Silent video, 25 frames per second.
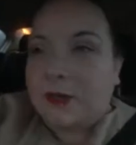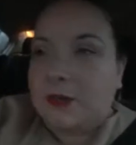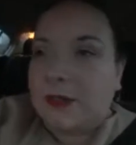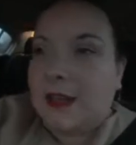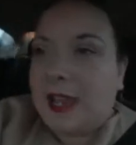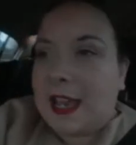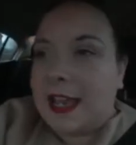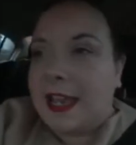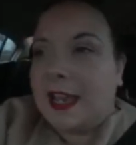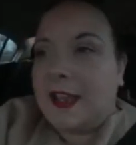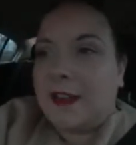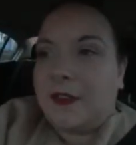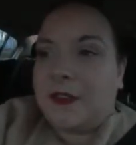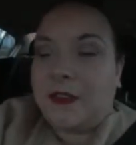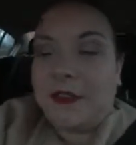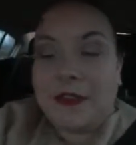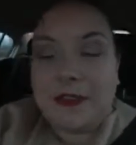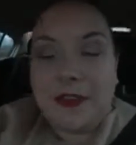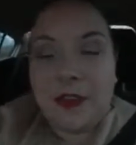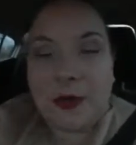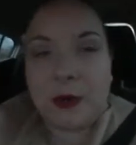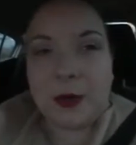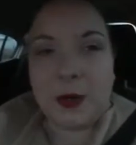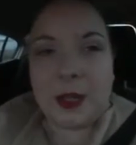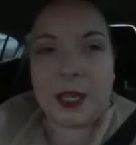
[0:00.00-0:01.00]
of like
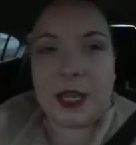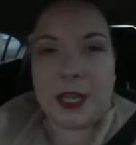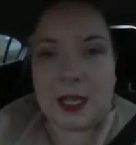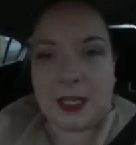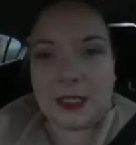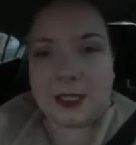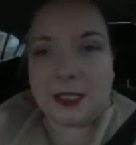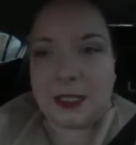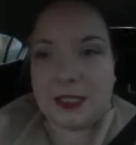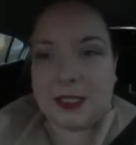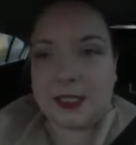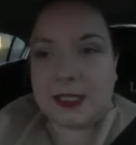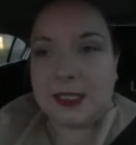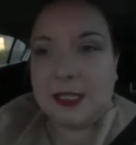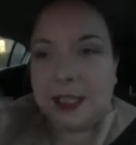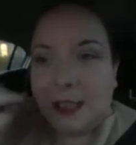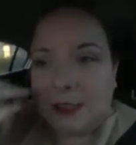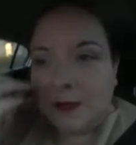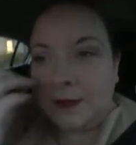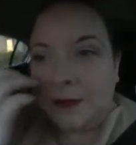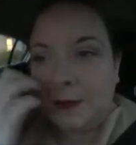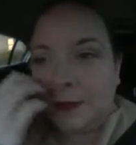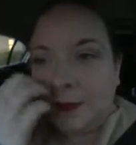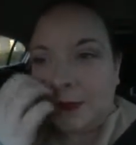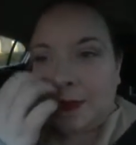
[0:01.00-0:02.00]
focus,
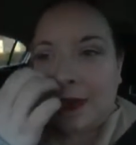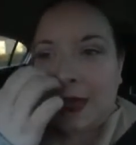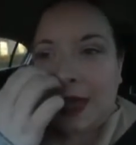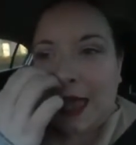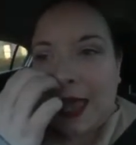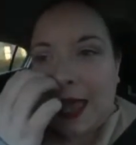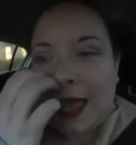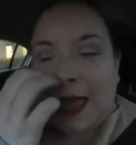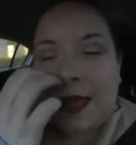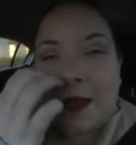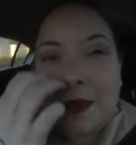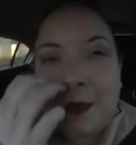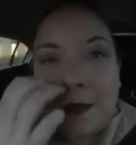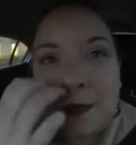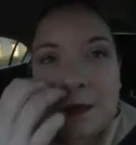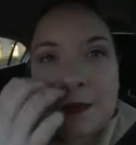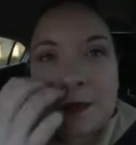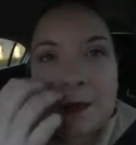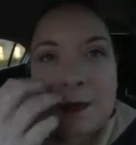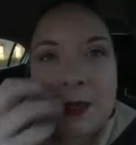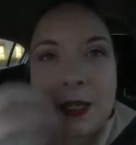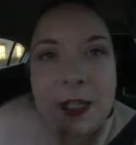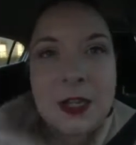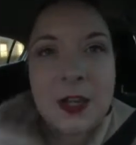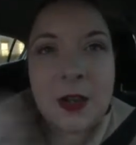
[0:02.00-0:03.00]

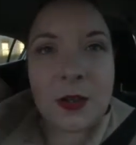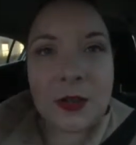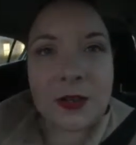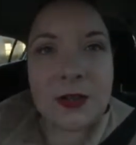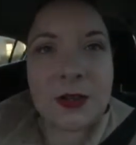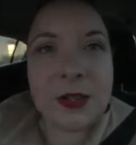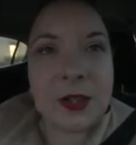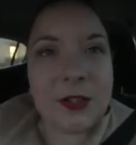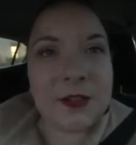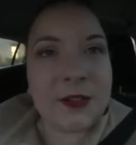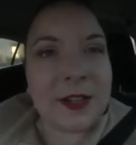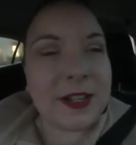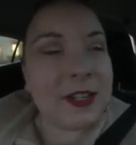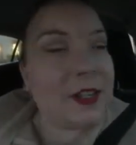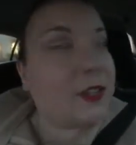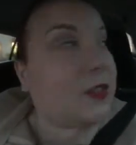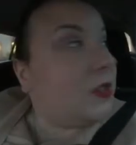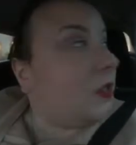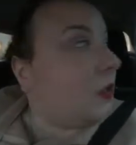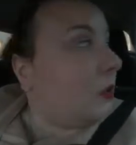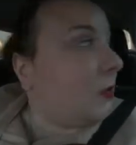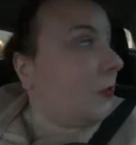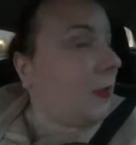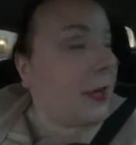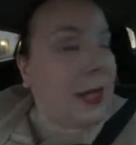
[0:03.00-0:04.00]
sort of like
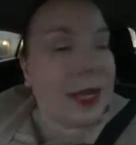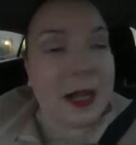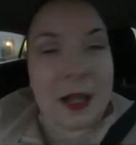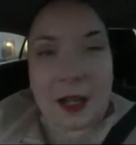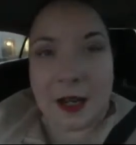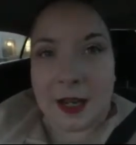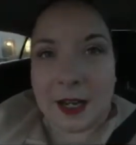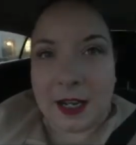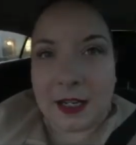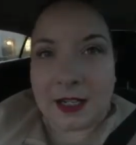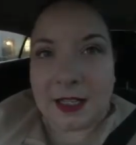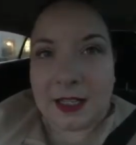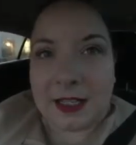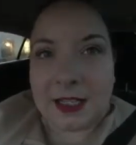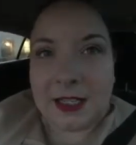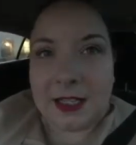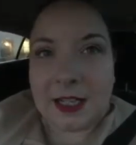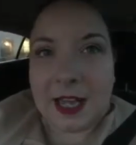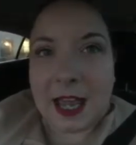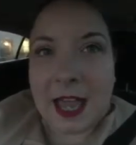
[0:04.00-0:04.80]
zoom in on it.